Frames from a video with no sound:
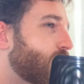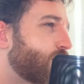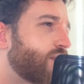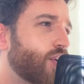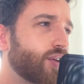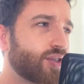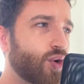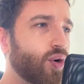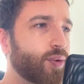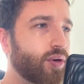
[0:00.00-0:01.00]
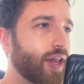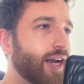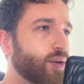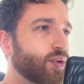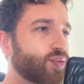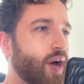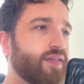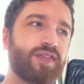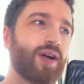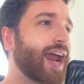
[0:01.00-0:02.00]
the first orbital, n equals
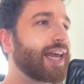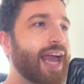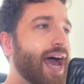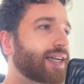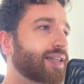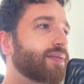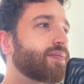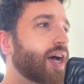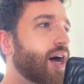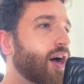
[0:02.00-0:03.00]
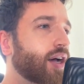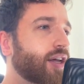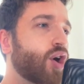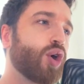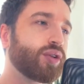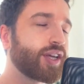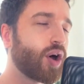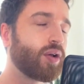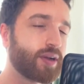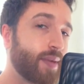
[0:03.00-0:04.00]
1, for any atom can only
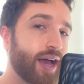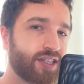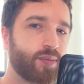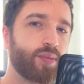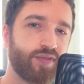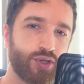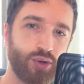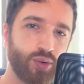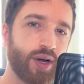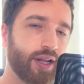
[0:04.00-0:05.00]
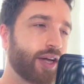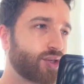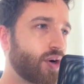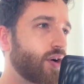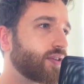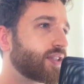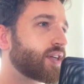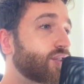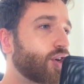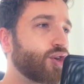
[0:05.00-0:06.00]
hold a maximum of 2
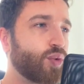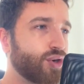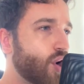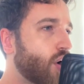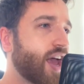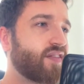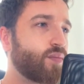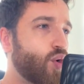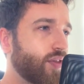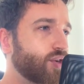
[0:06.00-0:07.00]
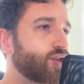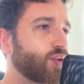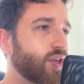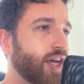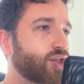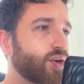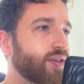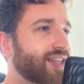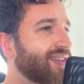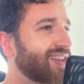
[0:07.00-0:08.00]
electrons. So you will not have more than 2
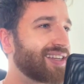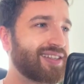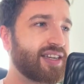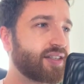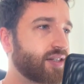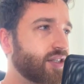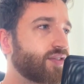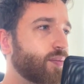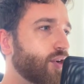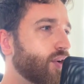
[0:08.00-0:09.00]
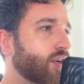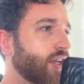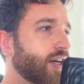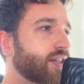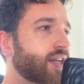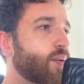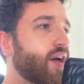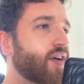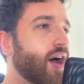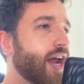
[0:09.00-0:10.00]
electrons at this distance from the nucleus.
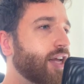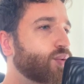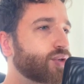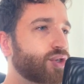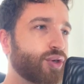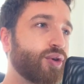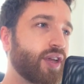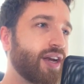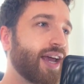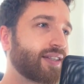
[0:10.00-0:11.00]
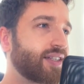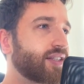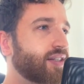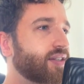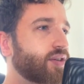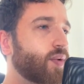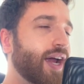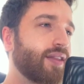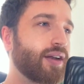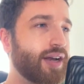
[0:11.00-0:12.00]
However, n equals 2, the next distance
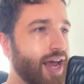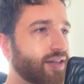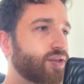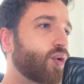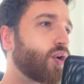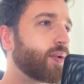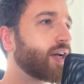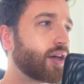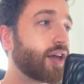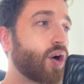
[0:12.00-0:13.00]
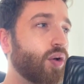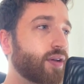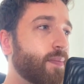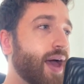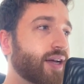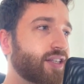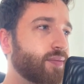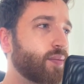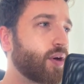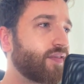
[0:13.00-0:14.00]
away, the next orbit, can hold a
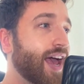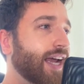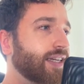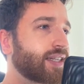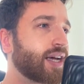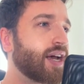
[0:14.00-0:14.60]
maximum of 8.